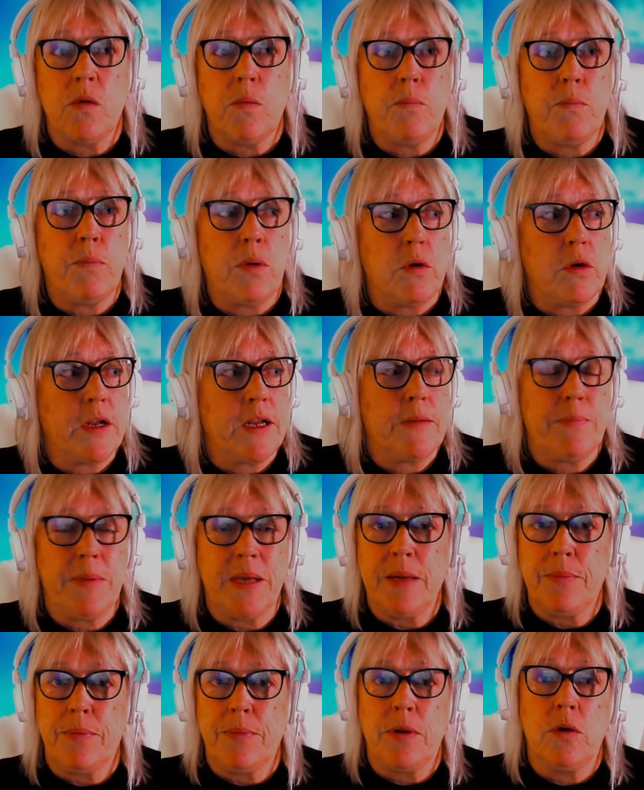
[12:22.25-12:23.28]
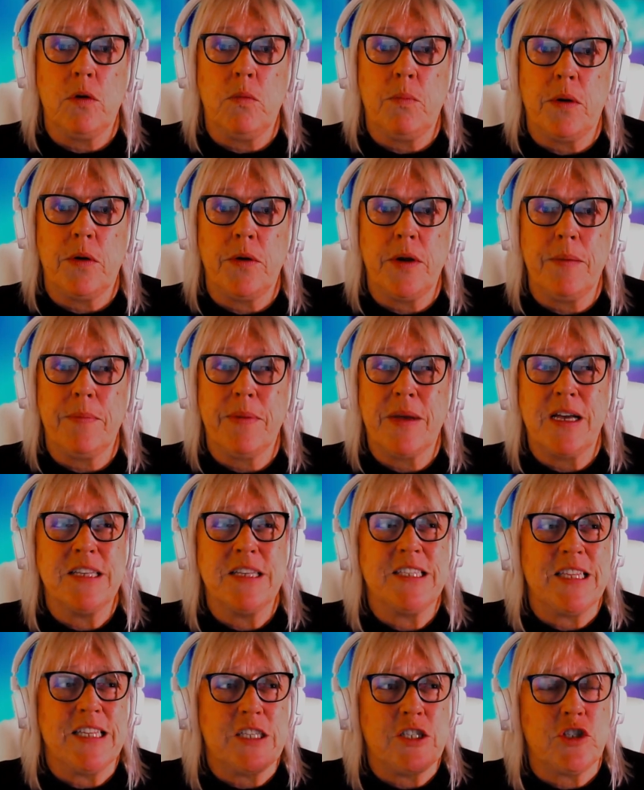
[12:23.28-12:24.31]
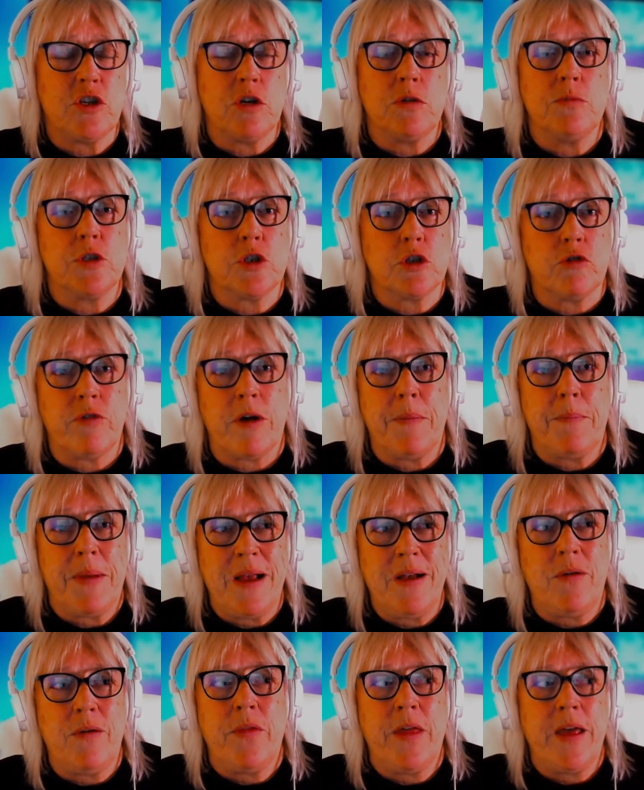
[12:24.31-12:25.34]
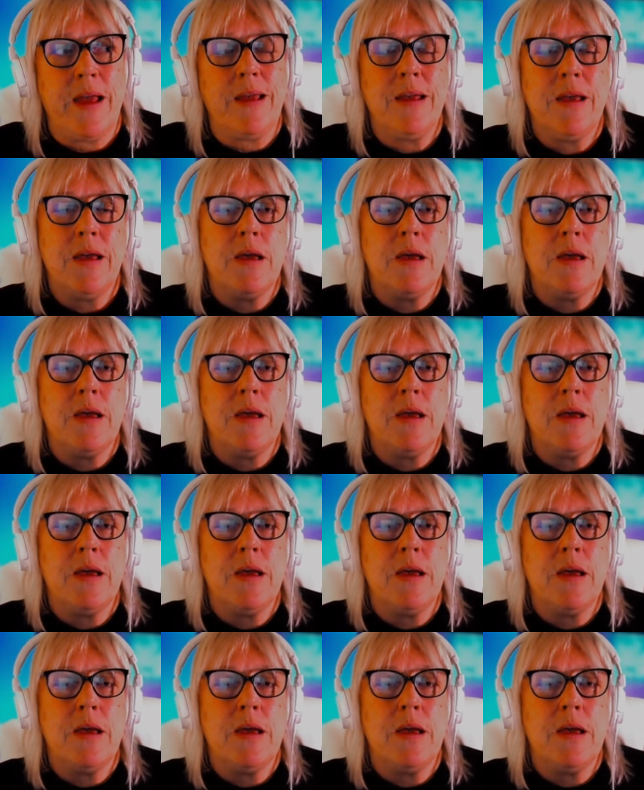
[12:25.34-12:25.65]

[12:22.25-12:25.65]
pulling people up on it because there's so much crap out there.